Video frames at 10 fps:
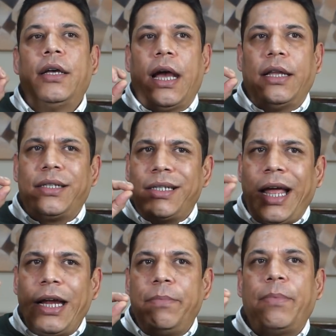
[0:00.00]
and
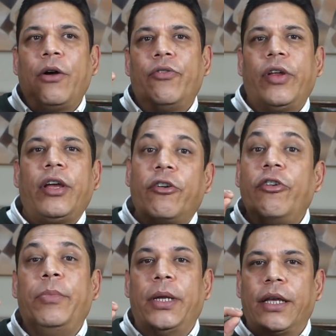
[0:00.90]
slight powdery
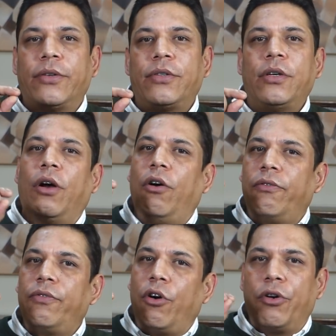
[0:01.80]
creaminess
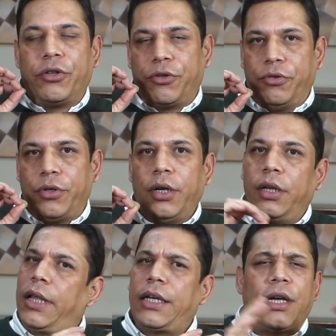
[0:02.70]
of orris root.
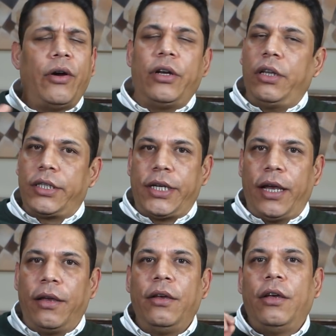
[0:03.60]
That's how it will stay.